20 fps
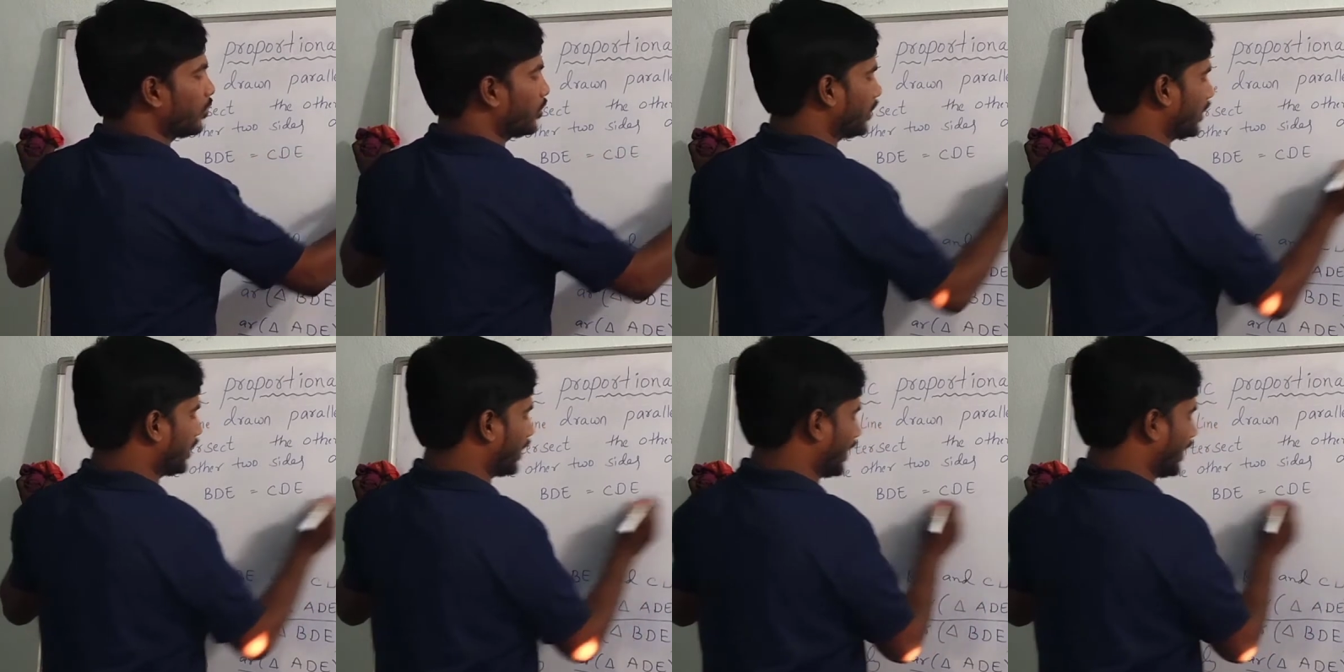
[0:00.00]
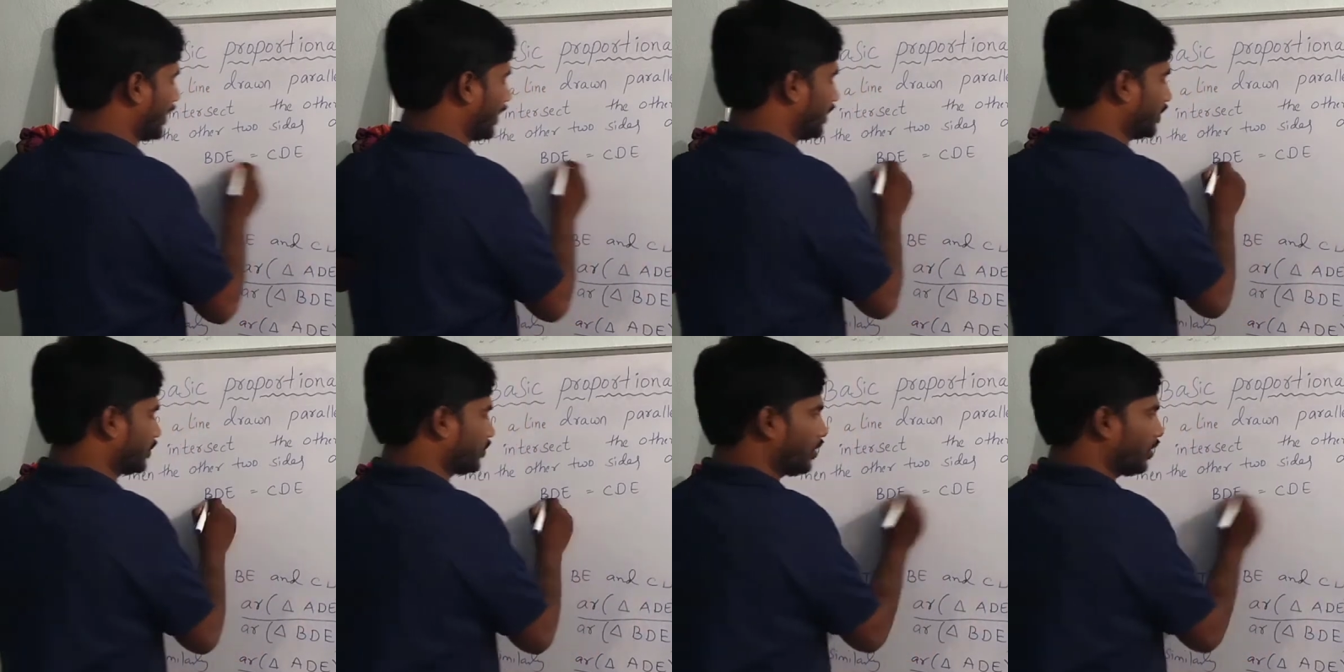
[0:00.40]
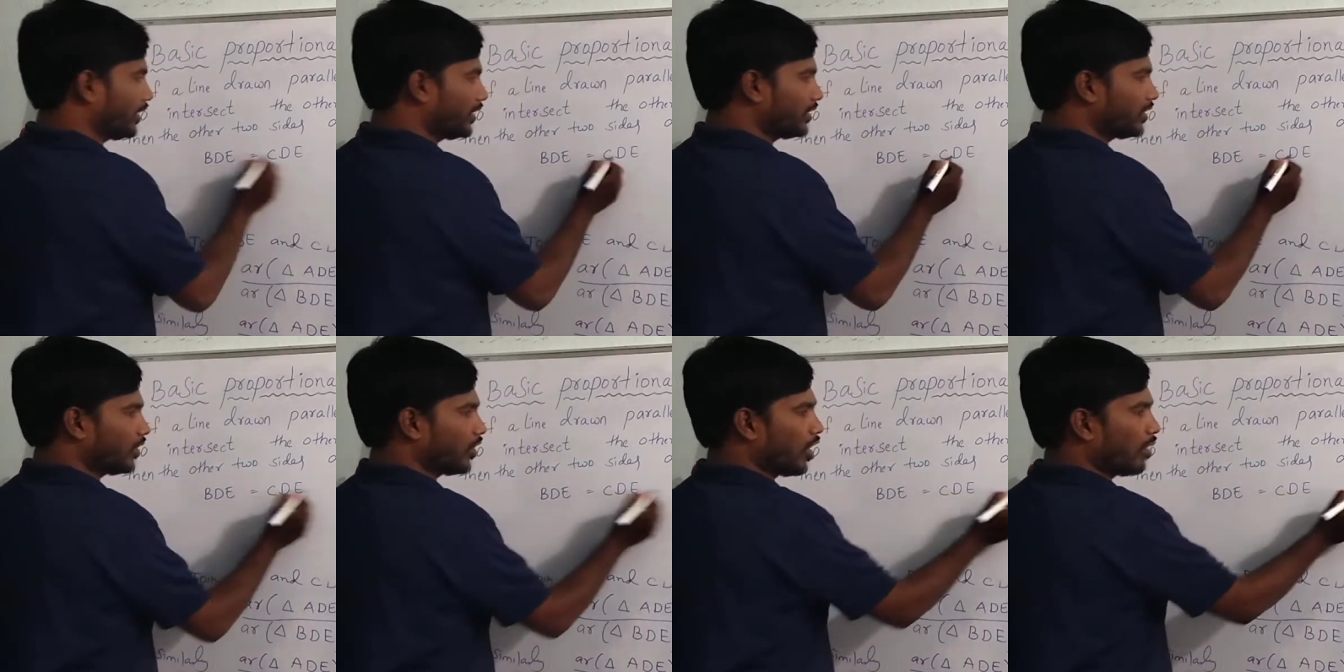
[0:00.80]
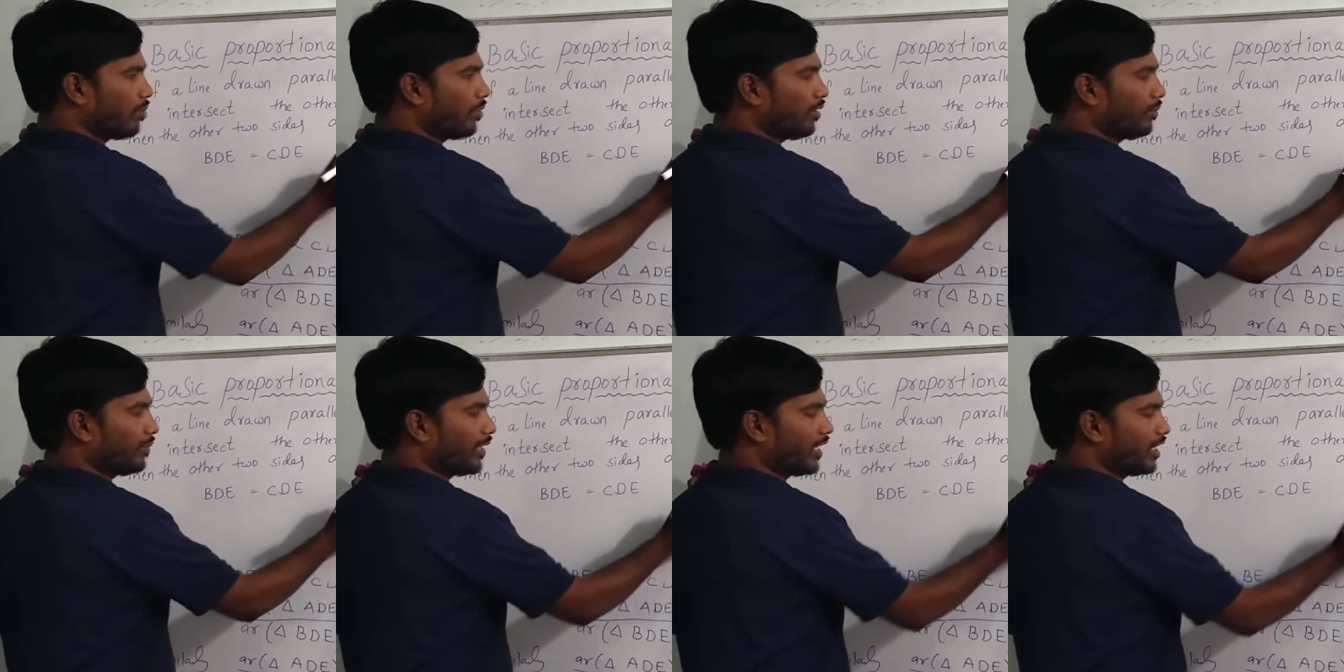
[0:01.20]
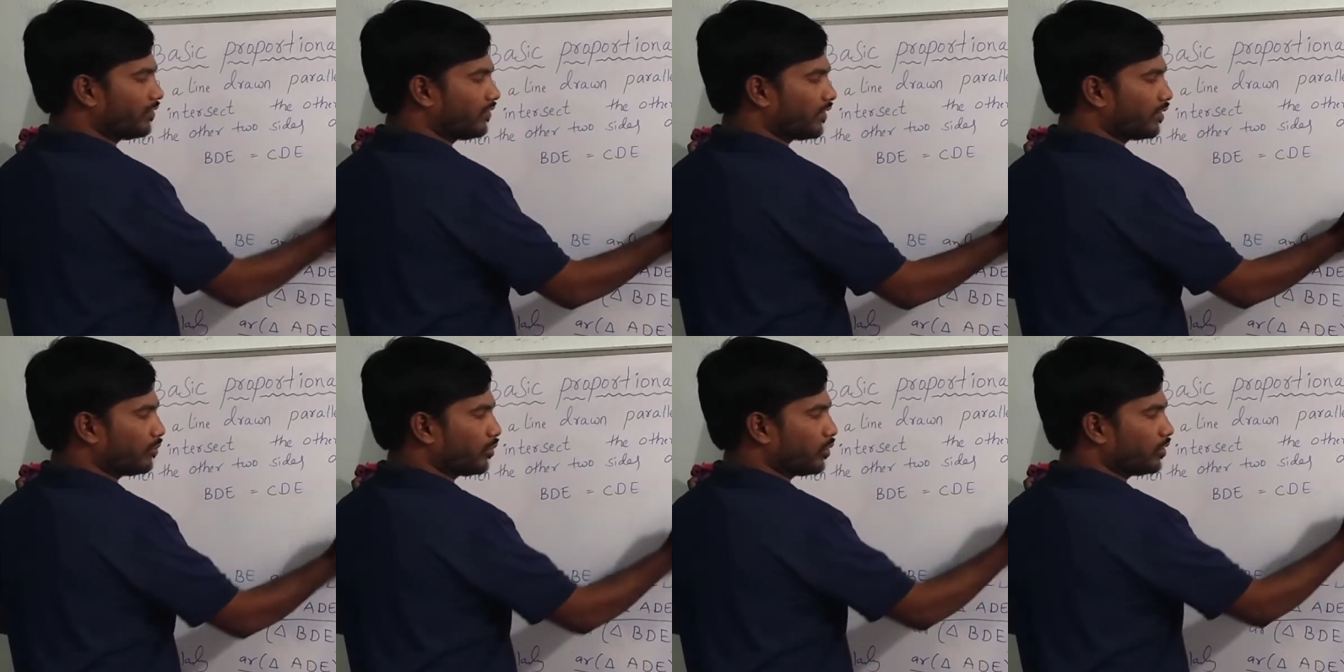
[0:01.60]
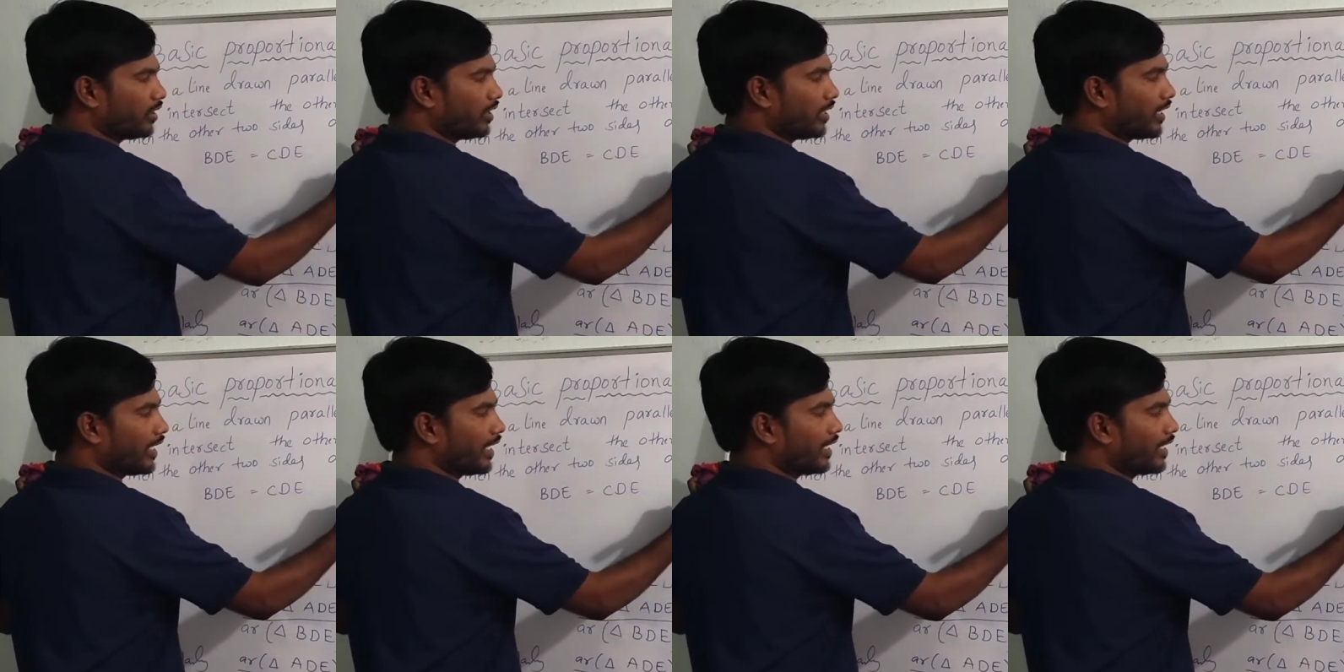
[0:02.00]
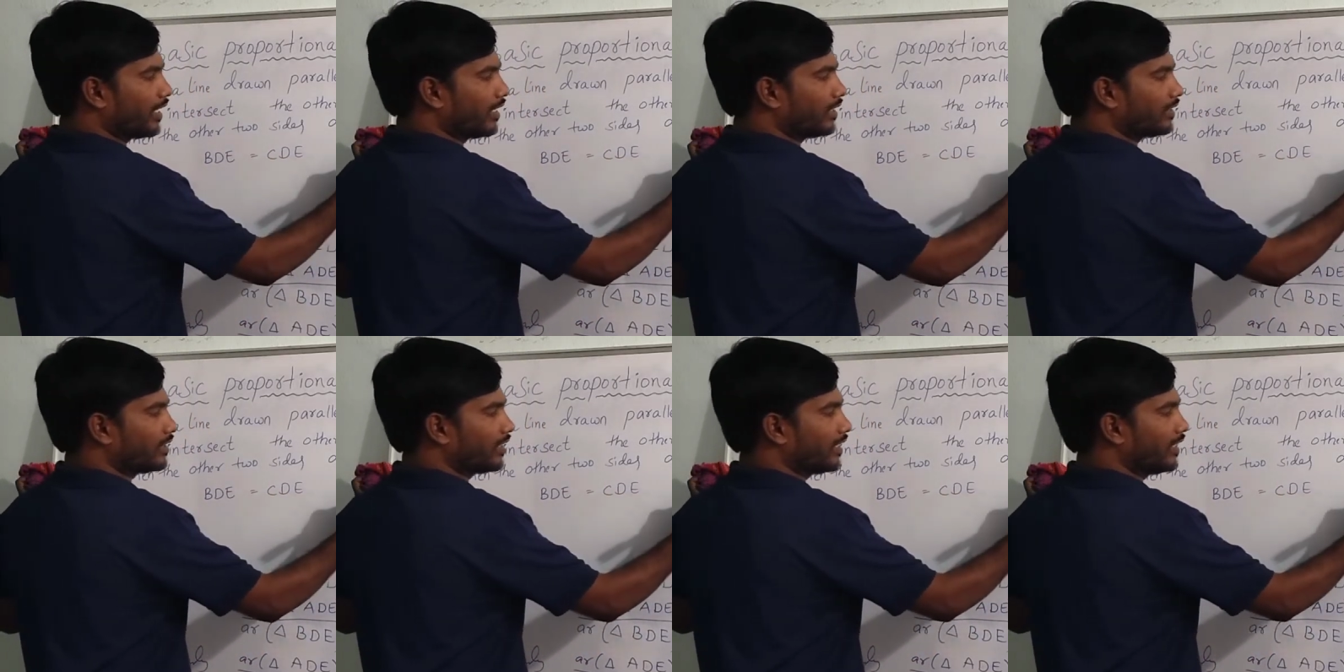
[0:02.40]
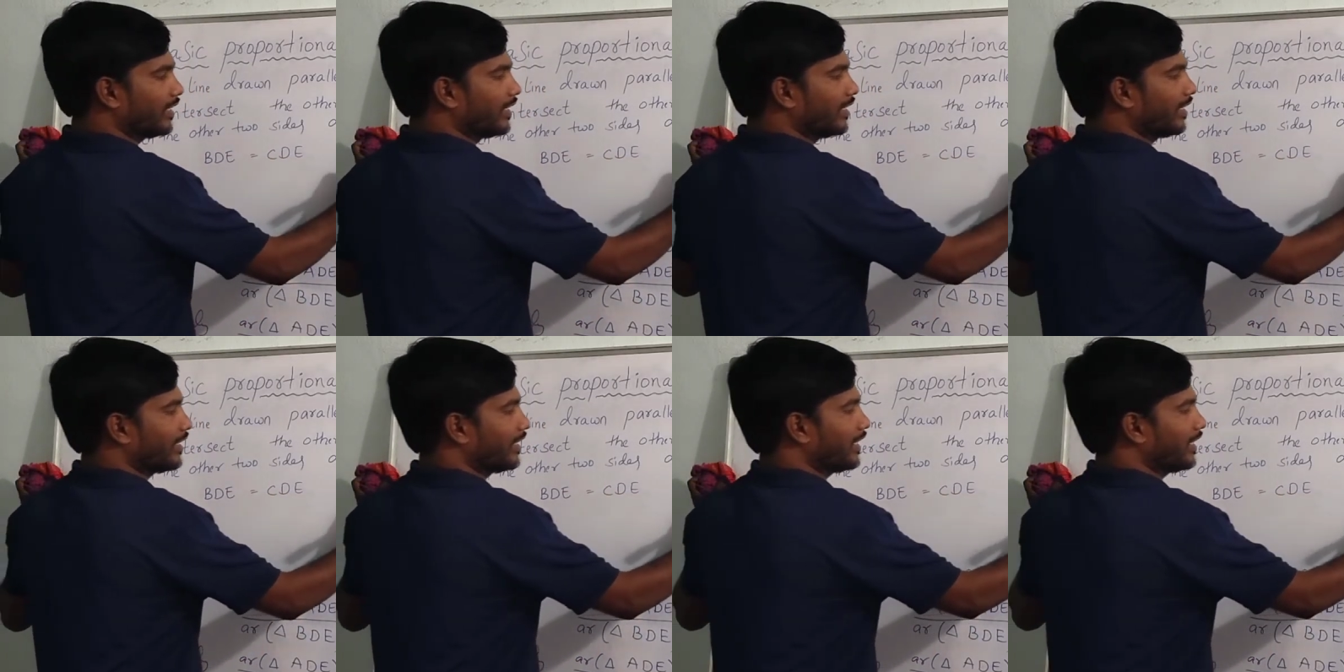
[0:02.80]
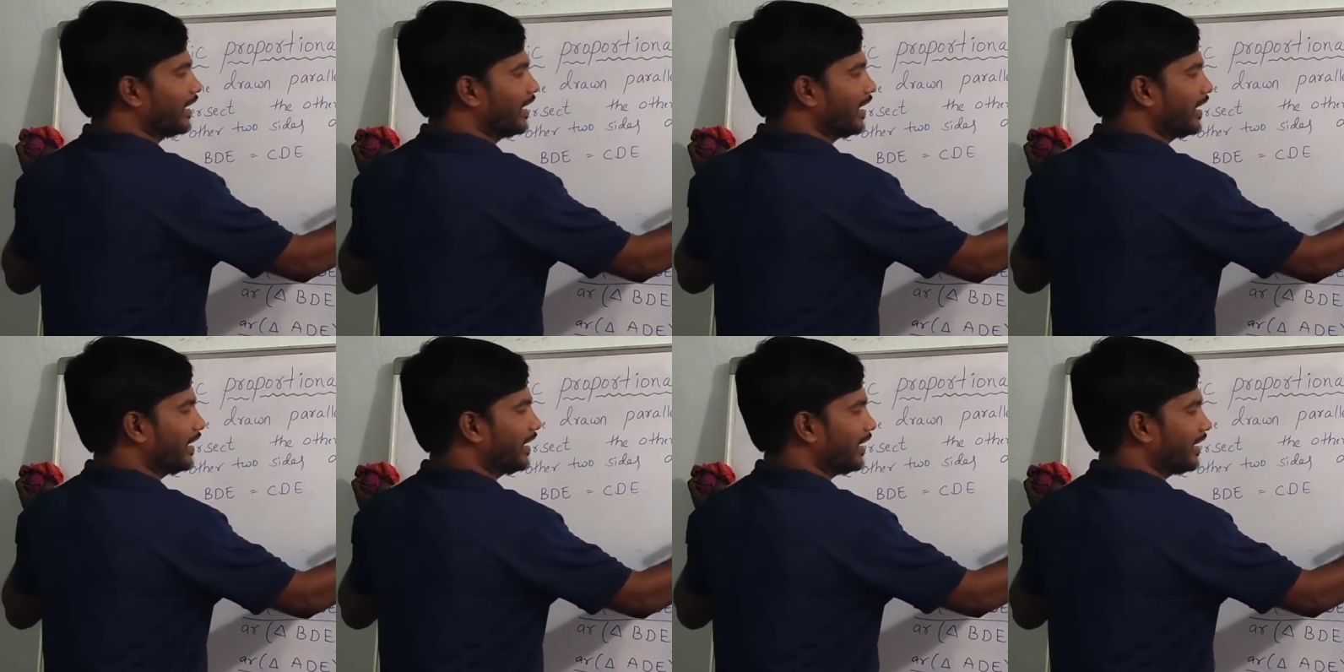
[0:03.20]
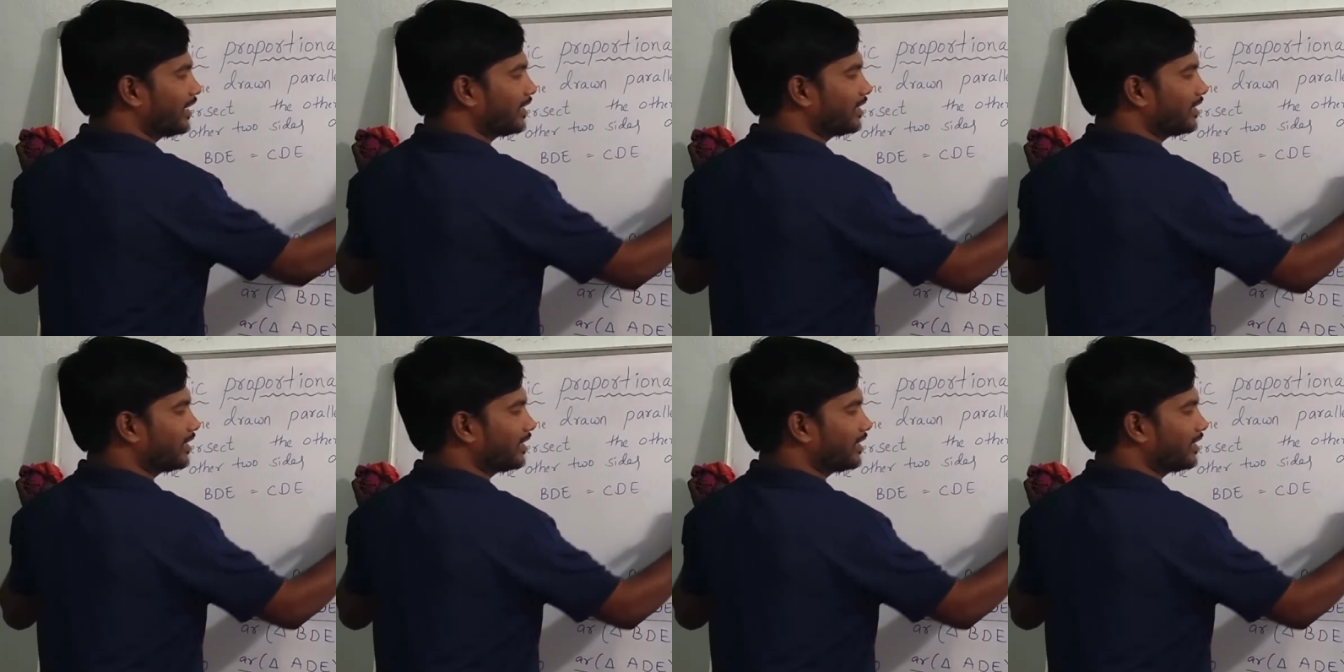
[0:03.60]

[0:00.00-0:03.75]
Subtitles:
What is the common base for both the triangles? DE is the base.